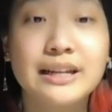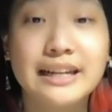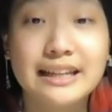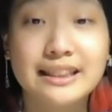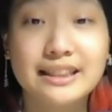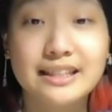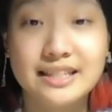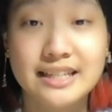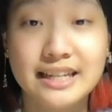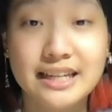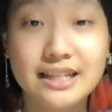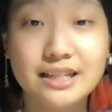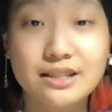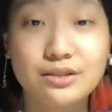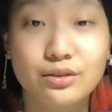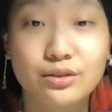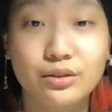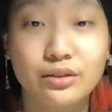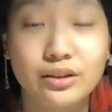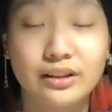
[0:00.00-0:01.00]
tickets
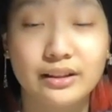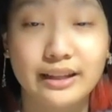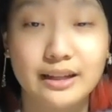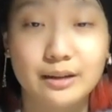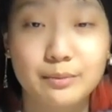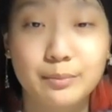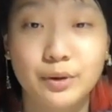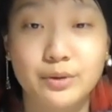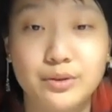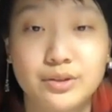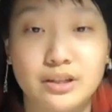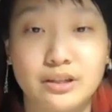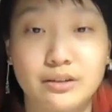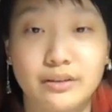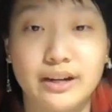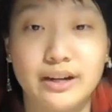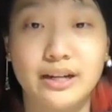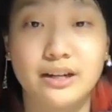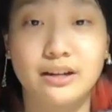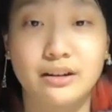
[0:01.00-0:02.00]
through the link posted
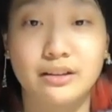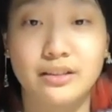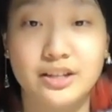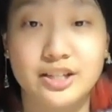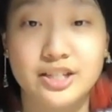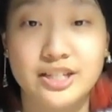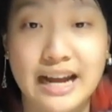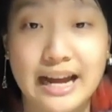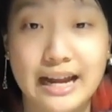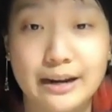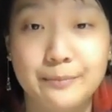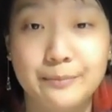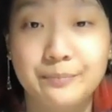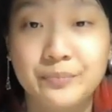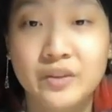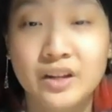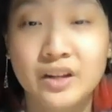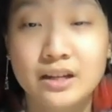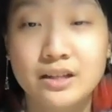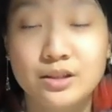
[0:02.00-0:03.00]
right here in the chat.
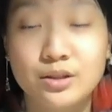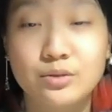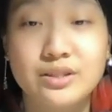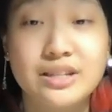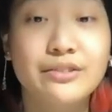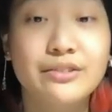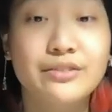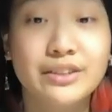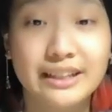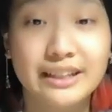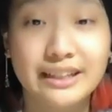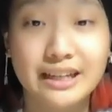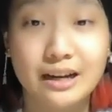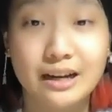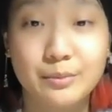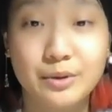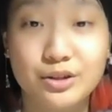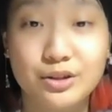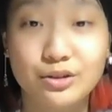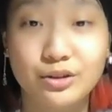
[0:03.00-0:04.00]
So definitely
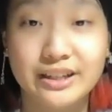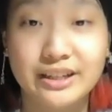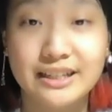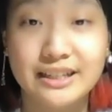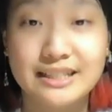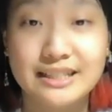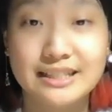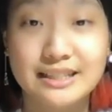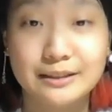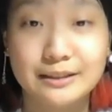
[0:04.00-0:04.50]
come and join us.